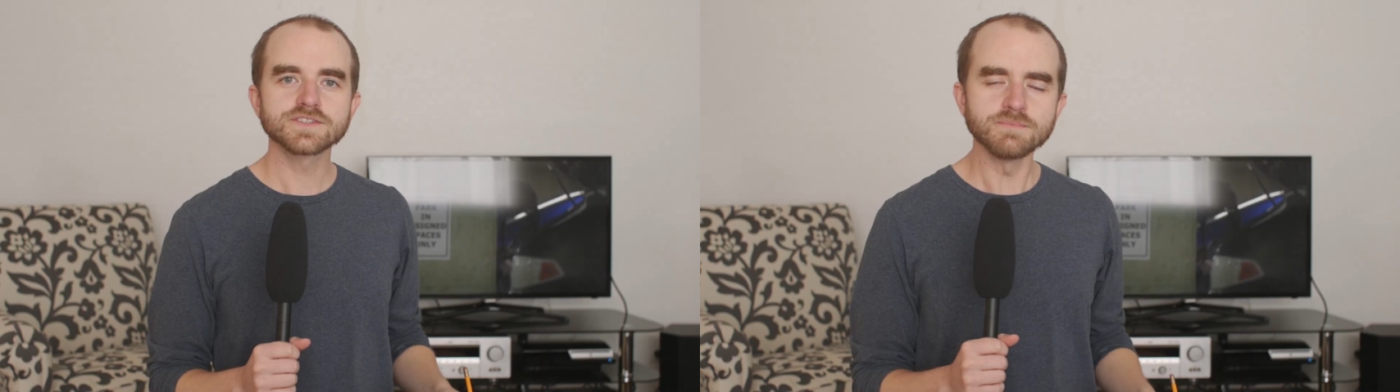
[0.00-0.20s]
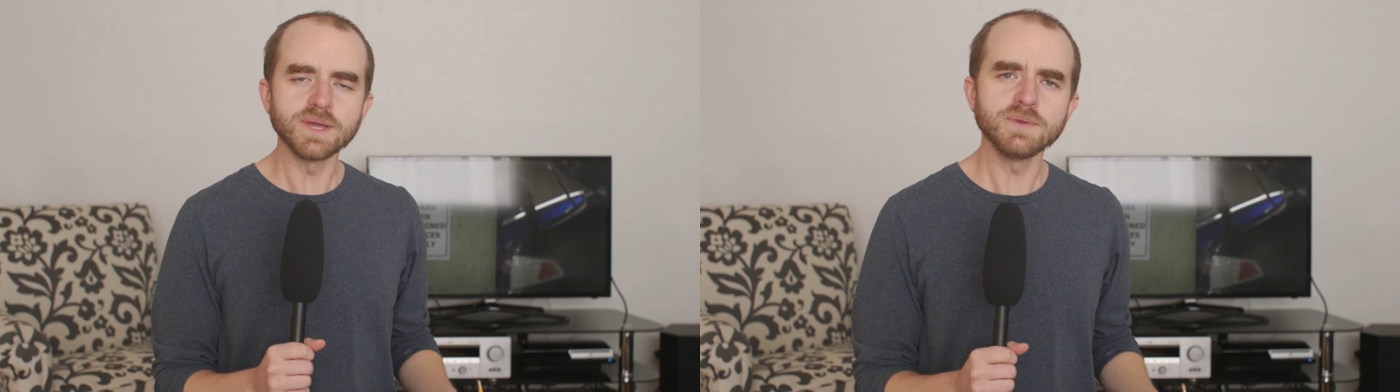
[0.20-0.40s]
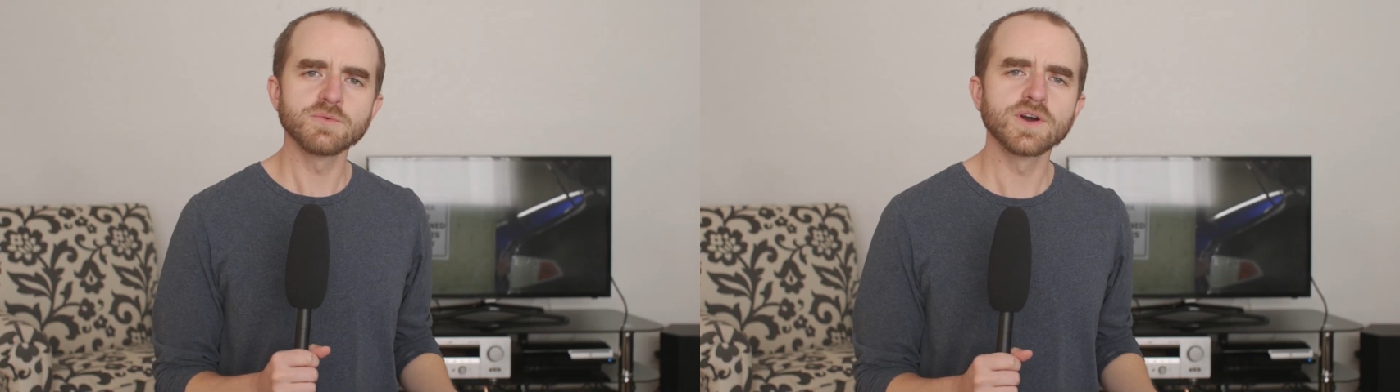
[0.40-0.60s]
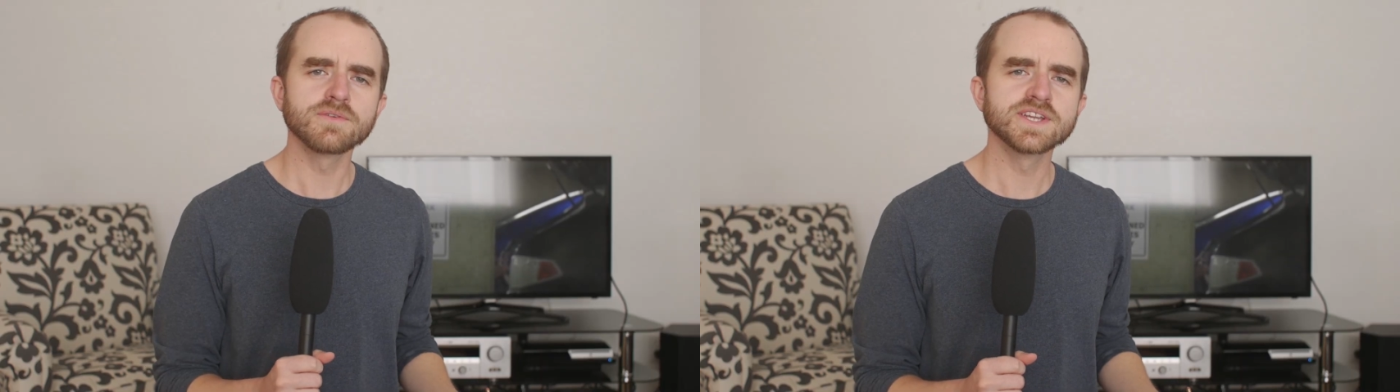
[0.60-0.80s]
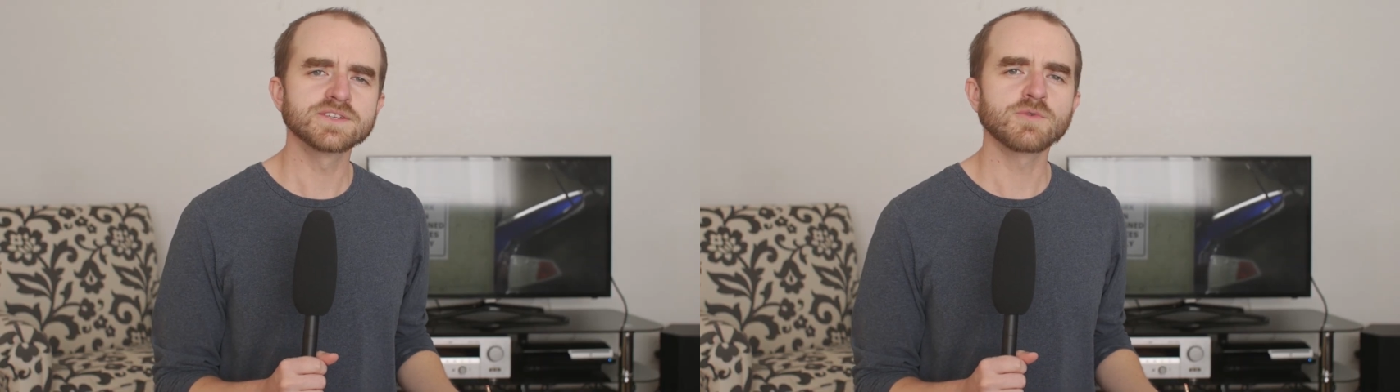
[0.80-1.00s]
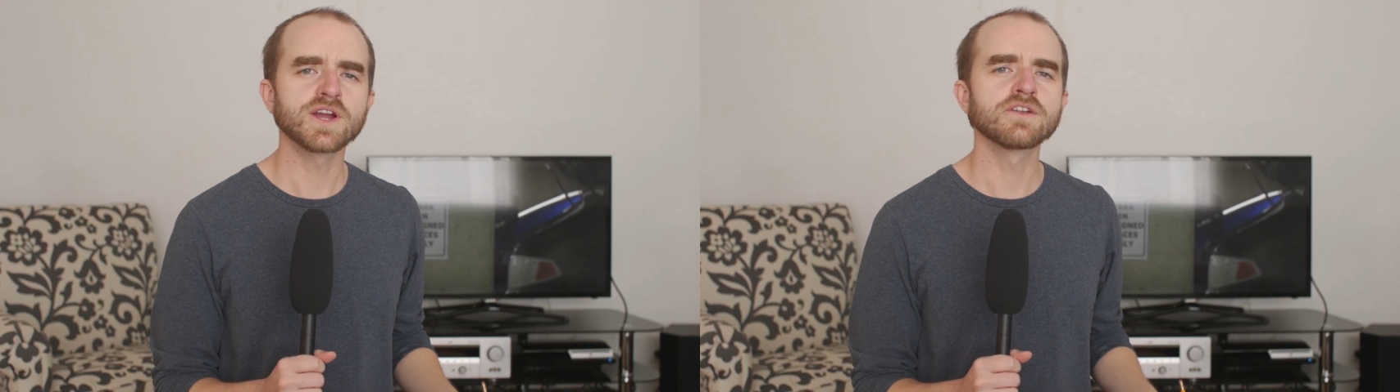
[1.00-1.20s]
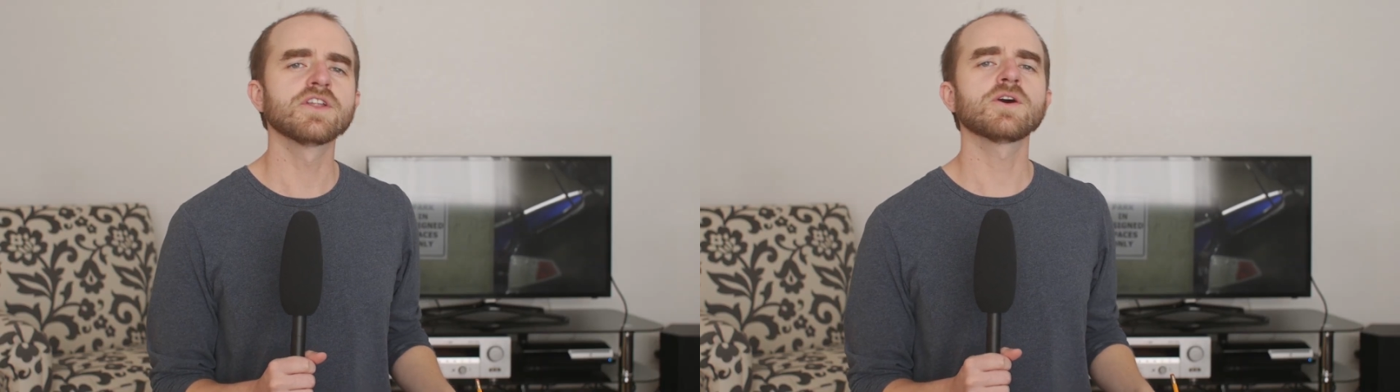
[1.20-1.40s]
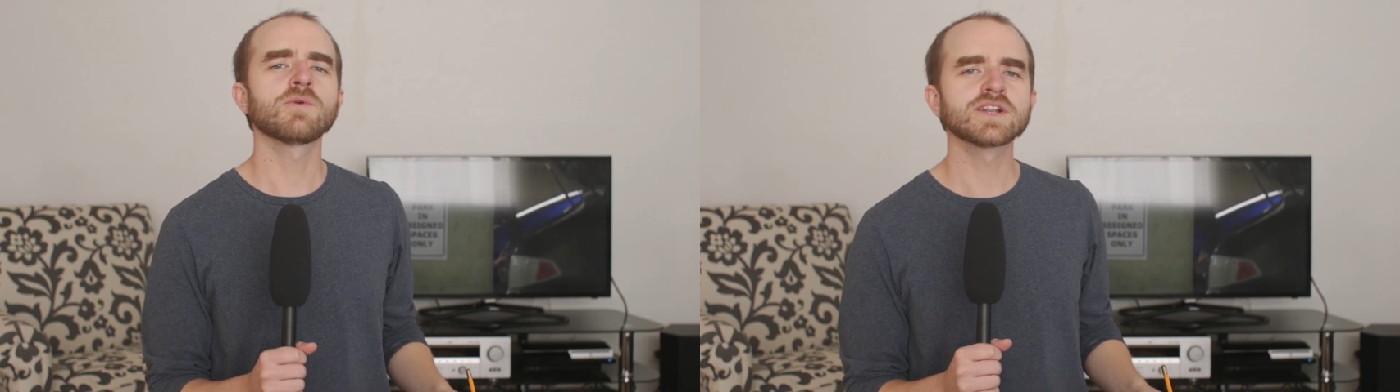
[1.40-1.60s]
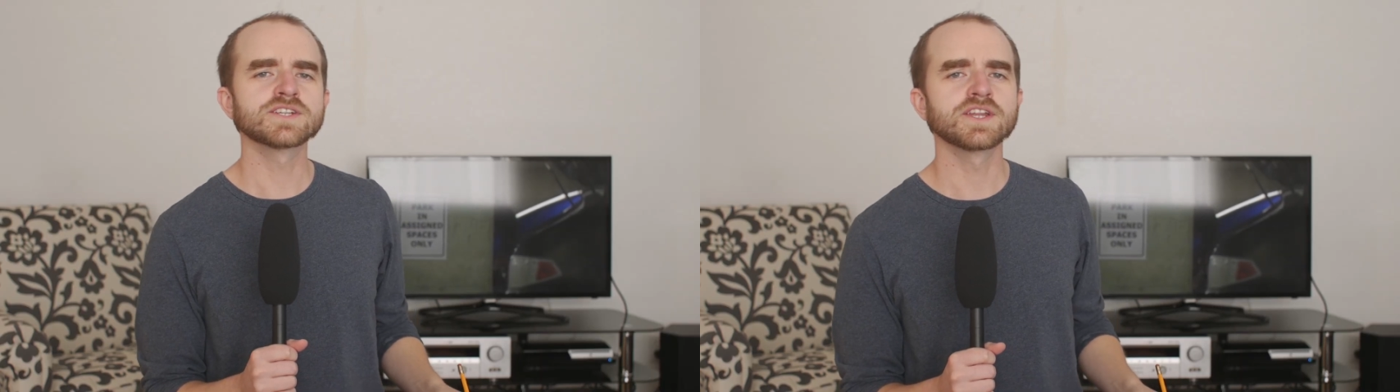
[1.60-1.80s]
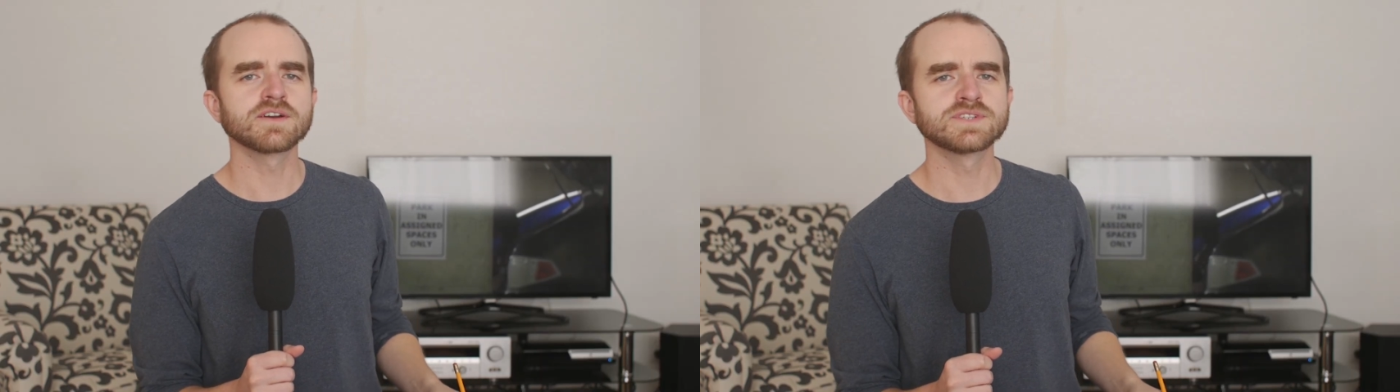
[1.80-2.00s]
So maybe one reason why you're not
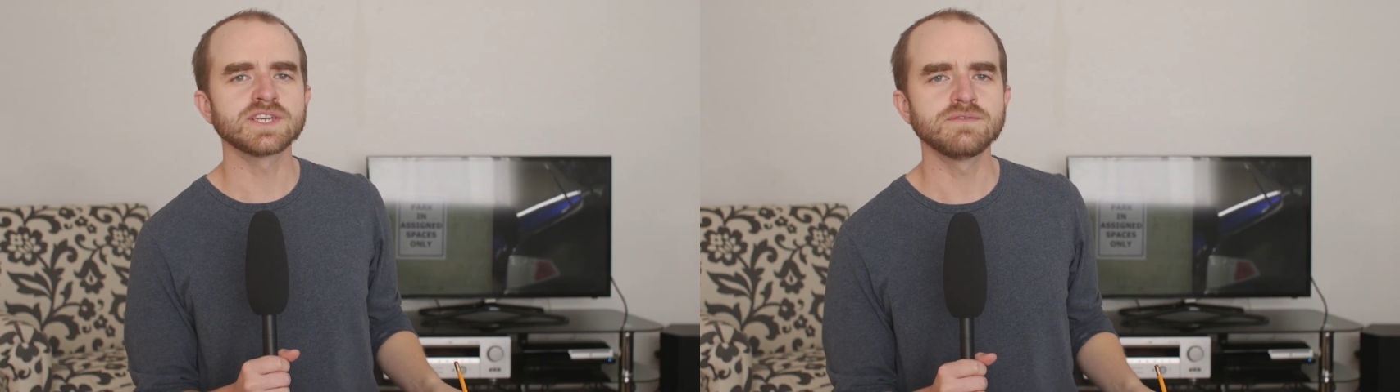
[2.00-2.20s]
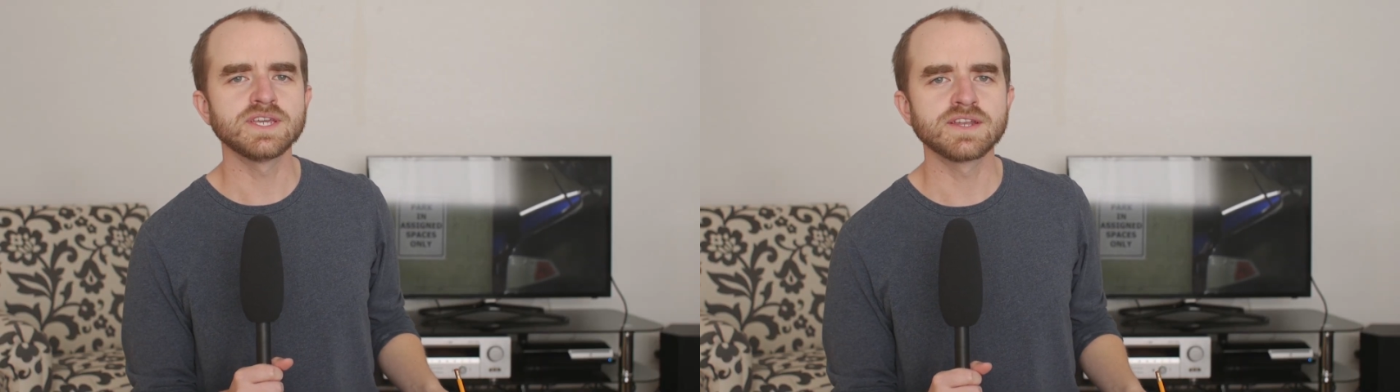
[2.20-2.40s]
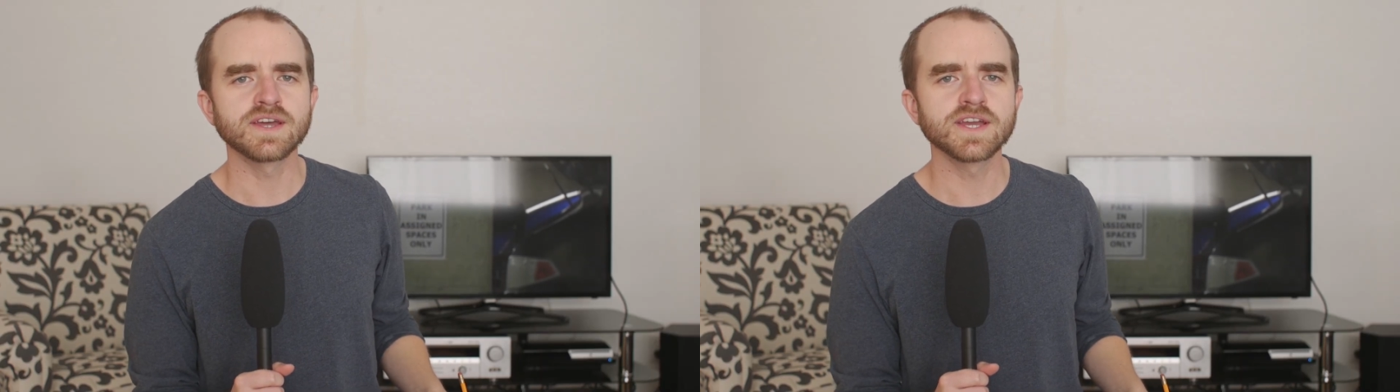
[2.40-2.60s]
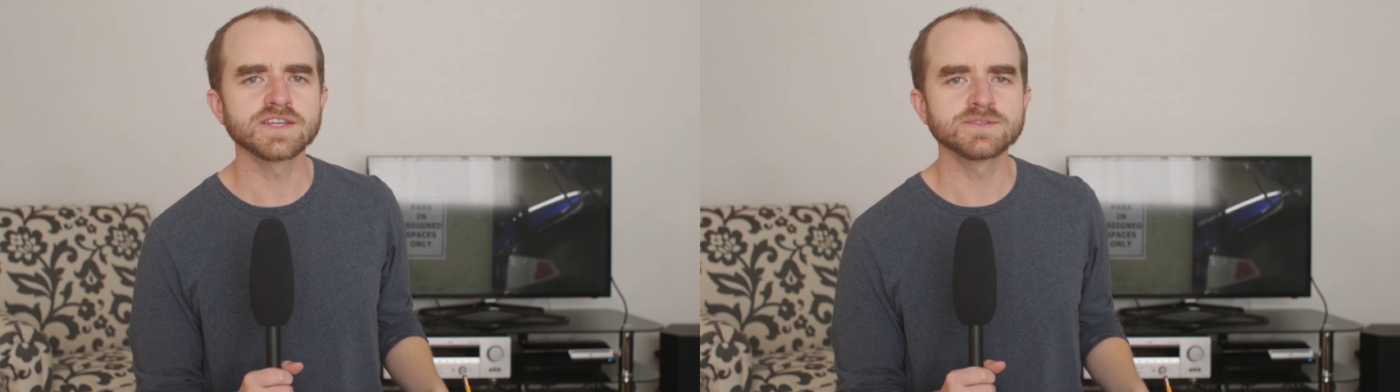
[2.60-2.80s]
watching enough TV at night